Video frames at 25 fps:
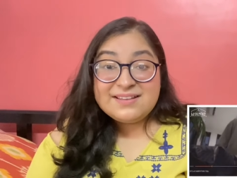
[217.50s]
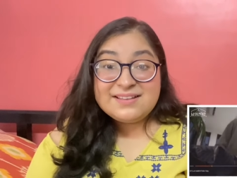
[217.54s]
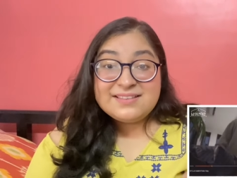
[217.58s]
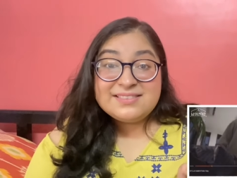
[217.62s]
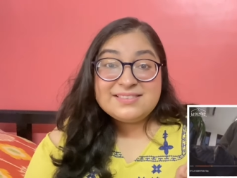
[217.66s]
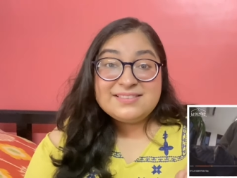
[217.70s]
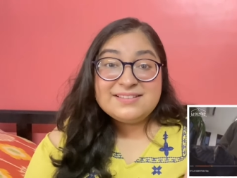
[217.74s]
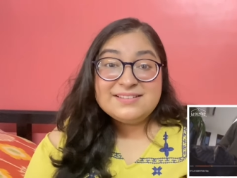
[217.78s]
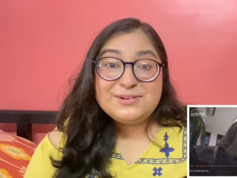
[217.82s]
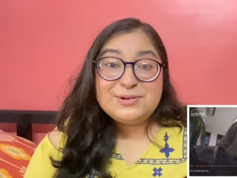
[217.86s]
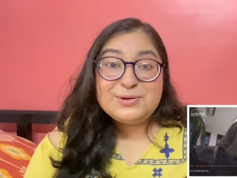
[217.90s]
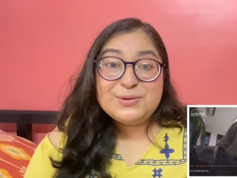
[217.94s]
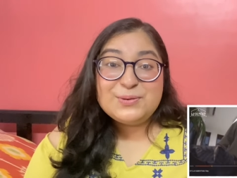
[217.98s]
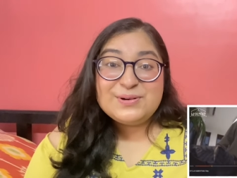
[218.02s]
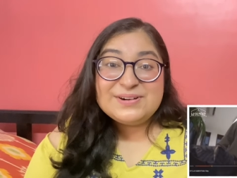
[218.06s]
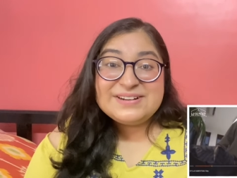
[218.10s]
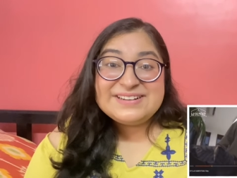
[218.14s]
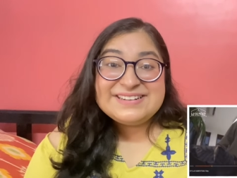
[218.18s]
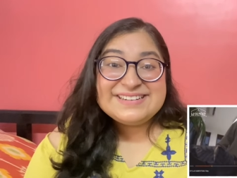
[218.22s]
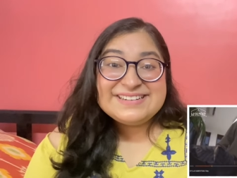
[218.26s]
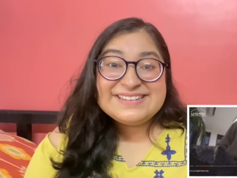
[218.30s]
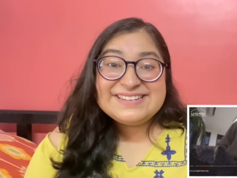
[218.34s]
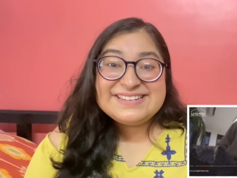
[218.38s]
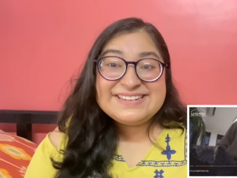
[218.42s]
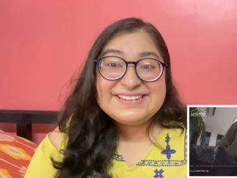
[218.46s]
The
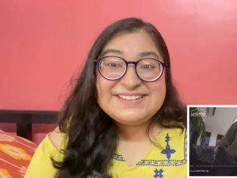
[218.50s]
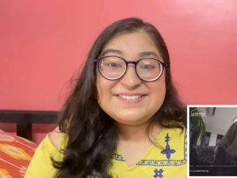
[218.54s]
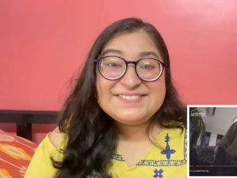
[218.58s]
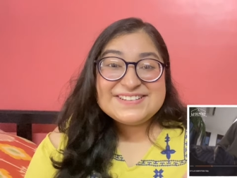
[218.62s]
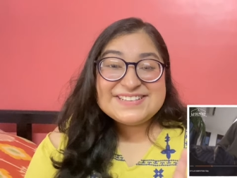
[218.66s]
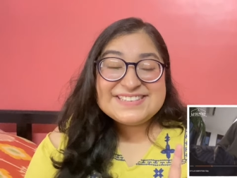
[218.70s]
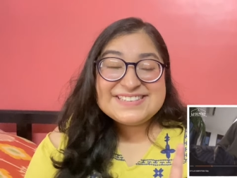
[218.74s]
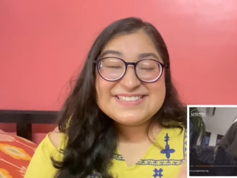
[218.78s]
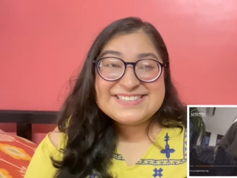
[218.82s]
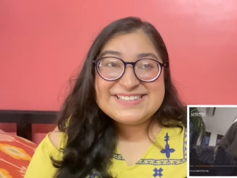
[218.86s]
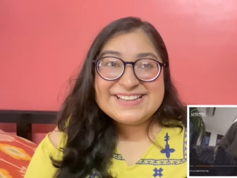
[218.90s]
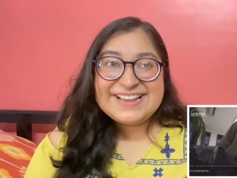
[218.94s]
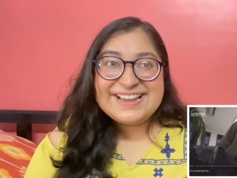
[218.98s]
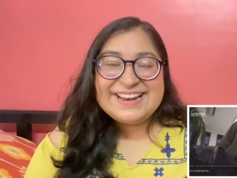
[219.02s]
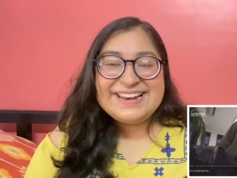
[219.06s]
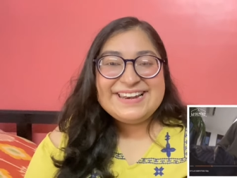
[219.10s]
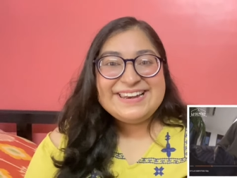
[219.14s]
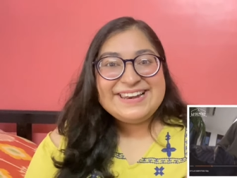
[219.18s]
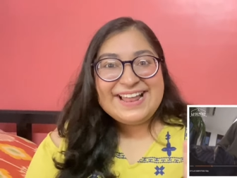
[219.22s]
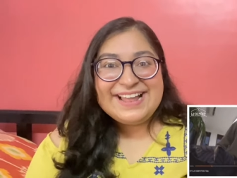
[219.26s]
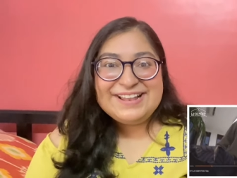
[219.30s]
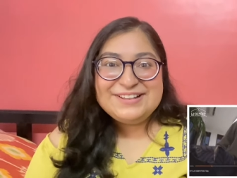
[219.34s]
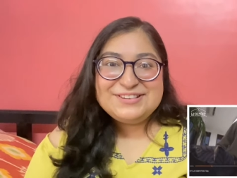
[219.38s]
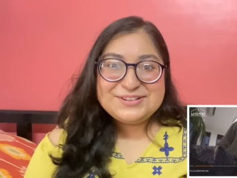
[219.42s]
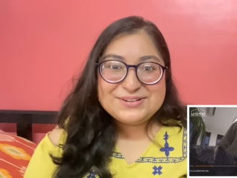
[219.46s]
note didn't even say
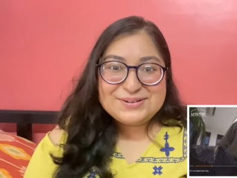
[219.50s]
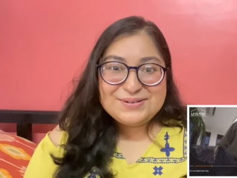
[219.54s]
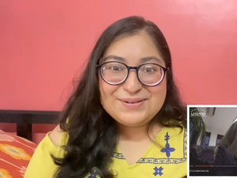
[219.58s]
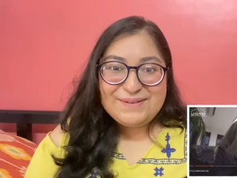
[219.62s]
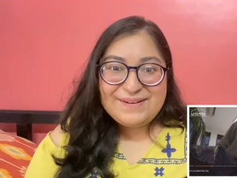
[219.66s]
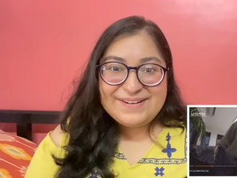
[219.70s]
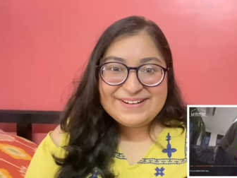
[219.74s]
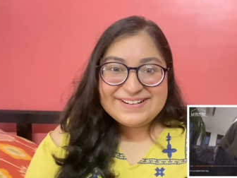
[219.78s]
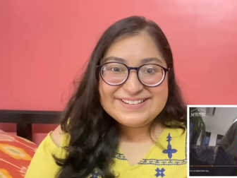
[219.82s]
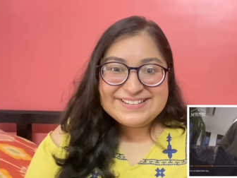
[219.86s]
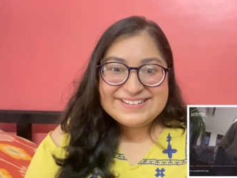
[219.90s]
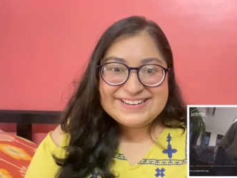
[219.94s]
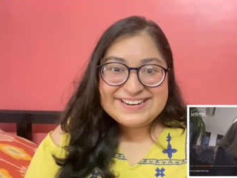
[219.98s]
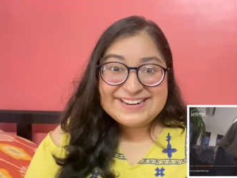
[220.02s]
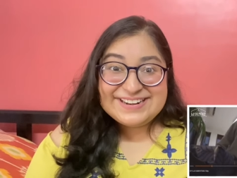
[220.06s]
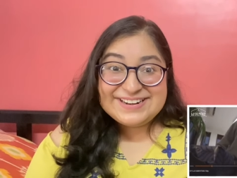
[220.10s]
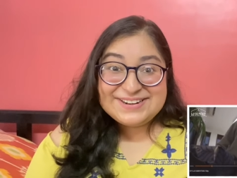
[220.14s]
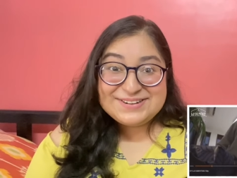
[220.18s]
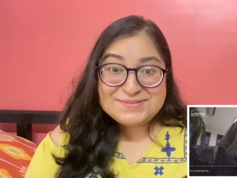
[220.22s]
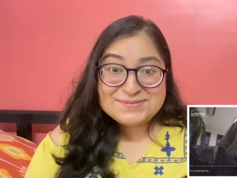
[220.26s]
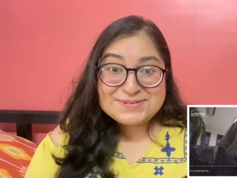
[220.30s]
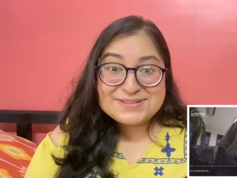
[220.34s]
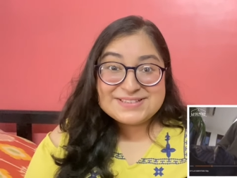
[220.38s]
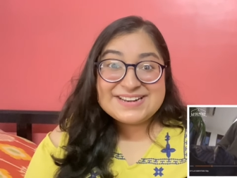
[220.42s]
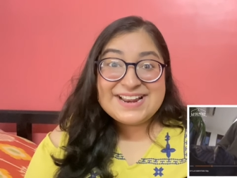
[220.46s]
let's go on a date.
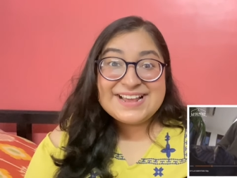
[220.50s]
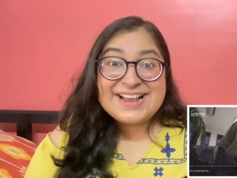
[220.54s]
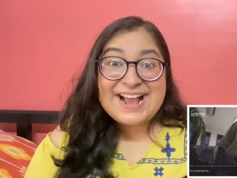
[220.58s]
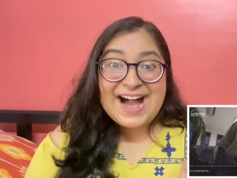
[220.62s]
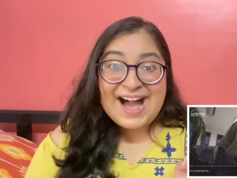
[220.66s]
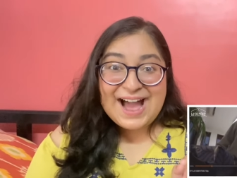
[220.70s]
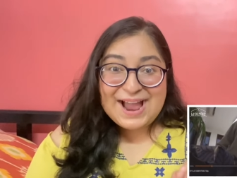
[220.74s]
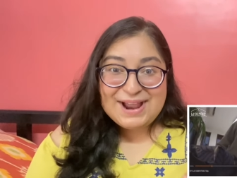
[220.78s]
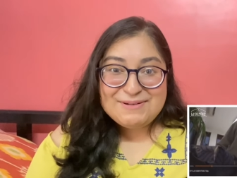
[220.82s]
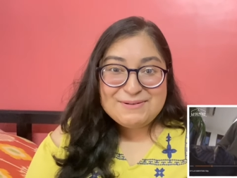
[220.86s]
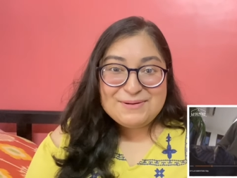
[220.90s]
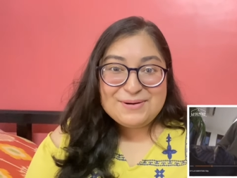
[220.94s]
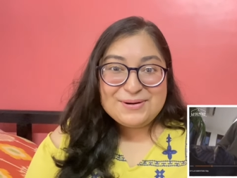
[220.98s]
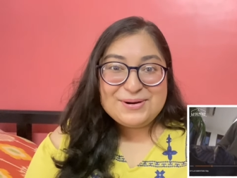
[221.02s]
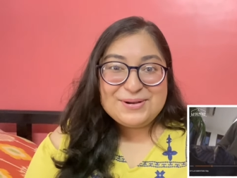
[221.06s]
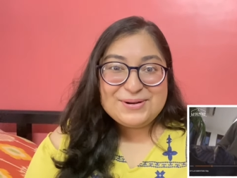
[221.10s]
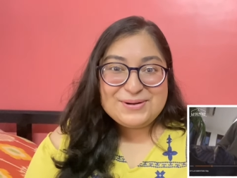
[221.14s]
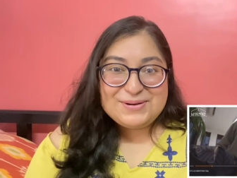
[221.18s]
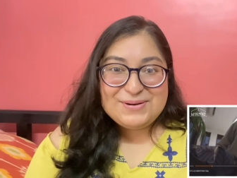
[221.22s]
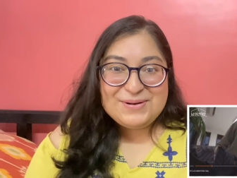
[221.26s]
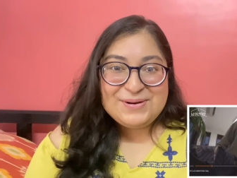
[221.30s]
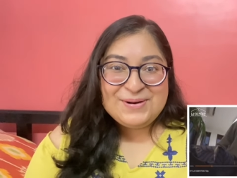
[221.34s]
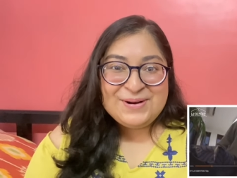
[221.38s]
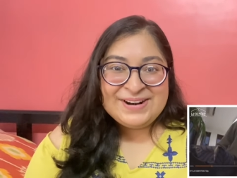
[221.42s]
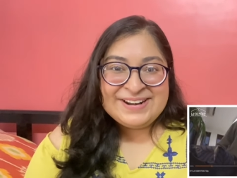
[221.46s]
It was like I want to
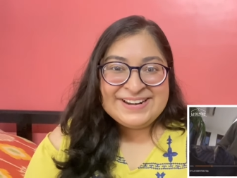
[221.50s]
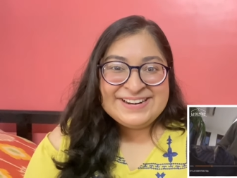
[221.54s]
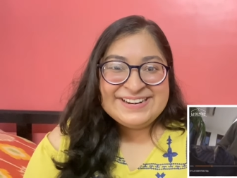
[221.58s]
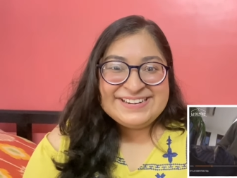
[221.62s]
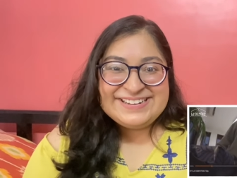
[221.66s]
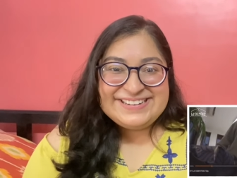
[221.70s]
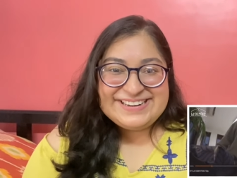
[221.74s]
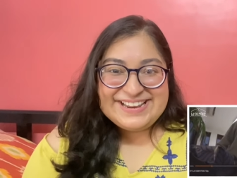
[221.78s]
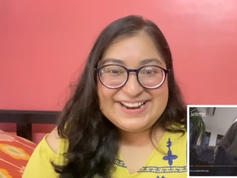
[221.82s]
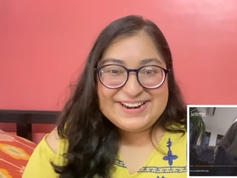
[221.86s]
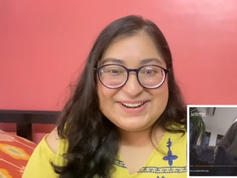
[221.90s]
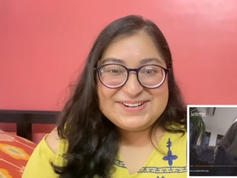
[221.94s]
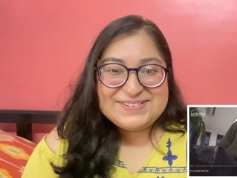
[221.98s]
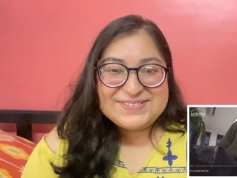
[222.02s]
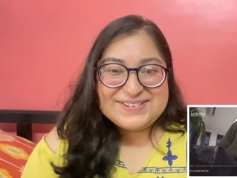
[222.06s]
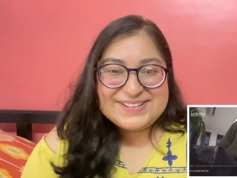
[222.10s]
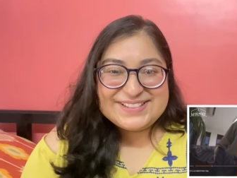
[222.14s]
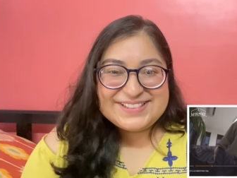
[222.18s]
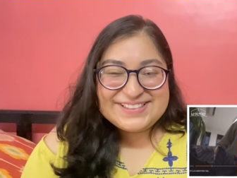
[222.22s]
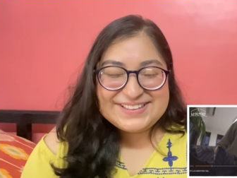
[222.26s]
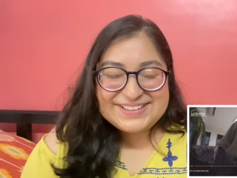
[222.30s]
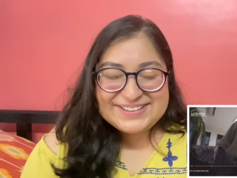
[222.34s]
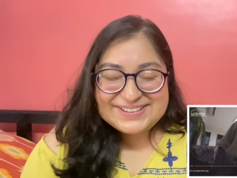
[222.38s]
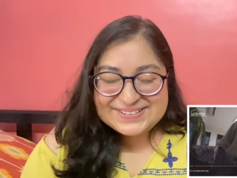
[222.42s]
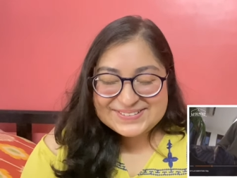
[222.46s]
go on a date
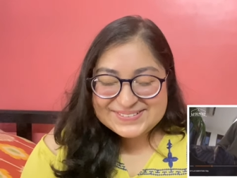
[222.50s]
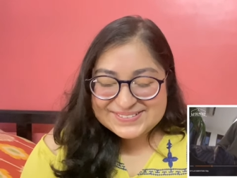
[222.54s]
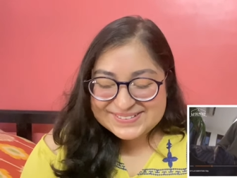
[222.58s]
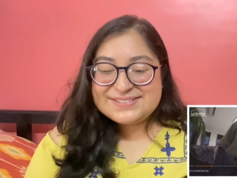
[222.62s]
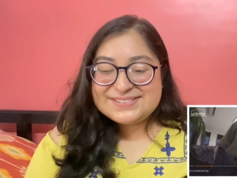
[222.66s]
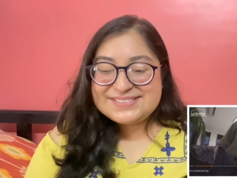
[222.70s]
with you.